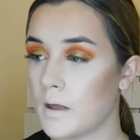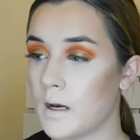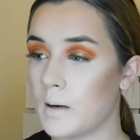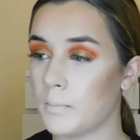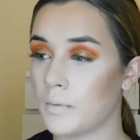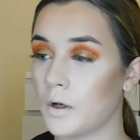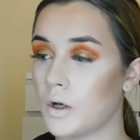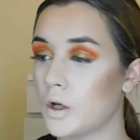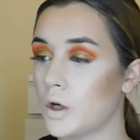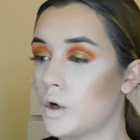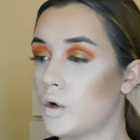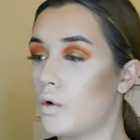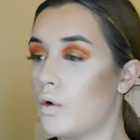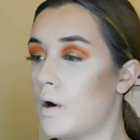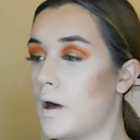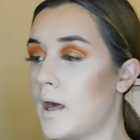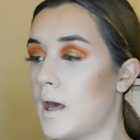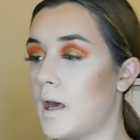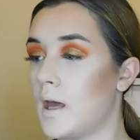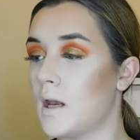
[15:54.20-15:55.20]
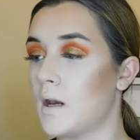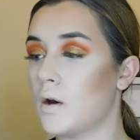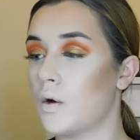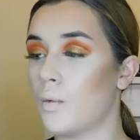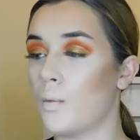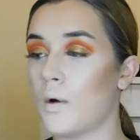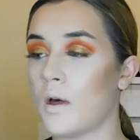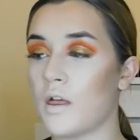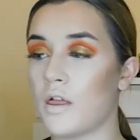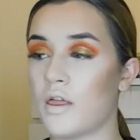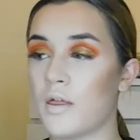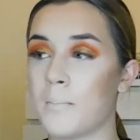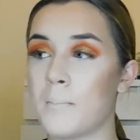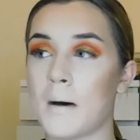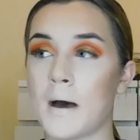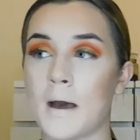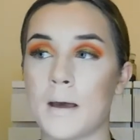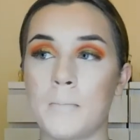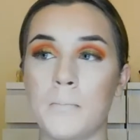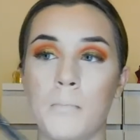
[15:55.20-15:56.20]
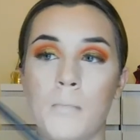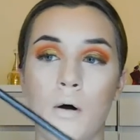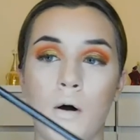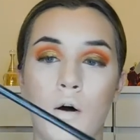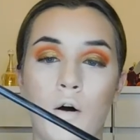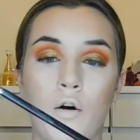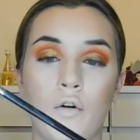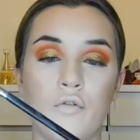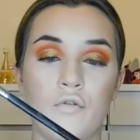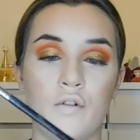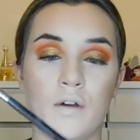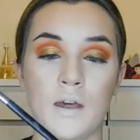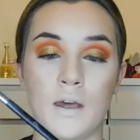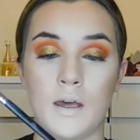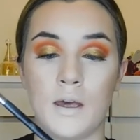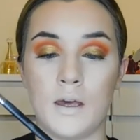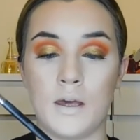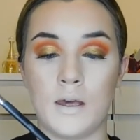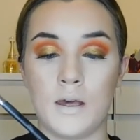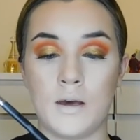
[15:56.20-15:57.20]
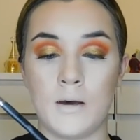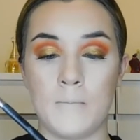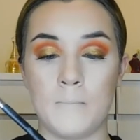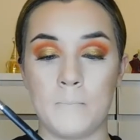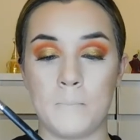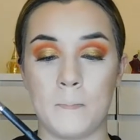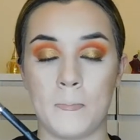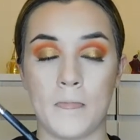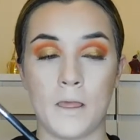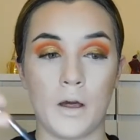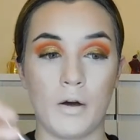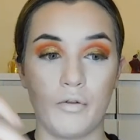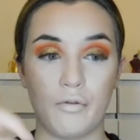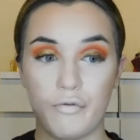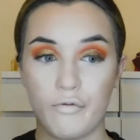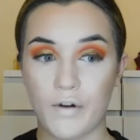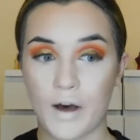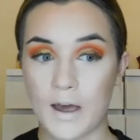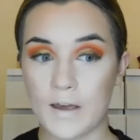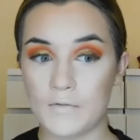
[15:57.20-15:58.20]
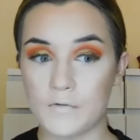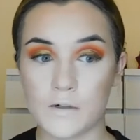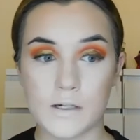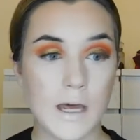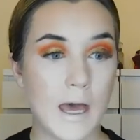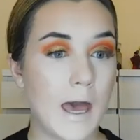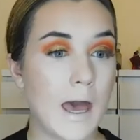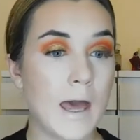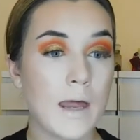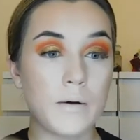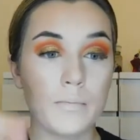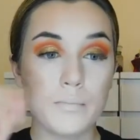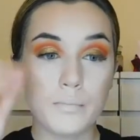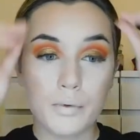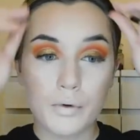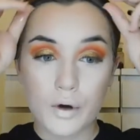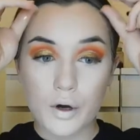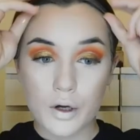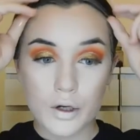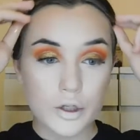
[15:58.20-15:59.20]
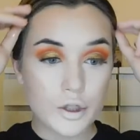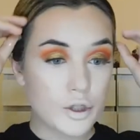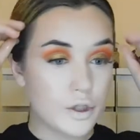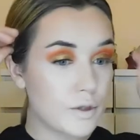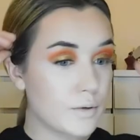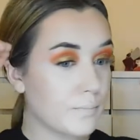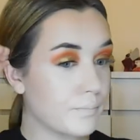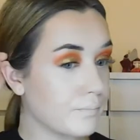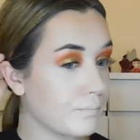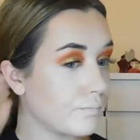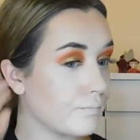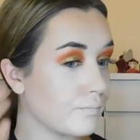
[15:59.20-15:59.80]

And I'm gonna go in with my Morphe 510 brush,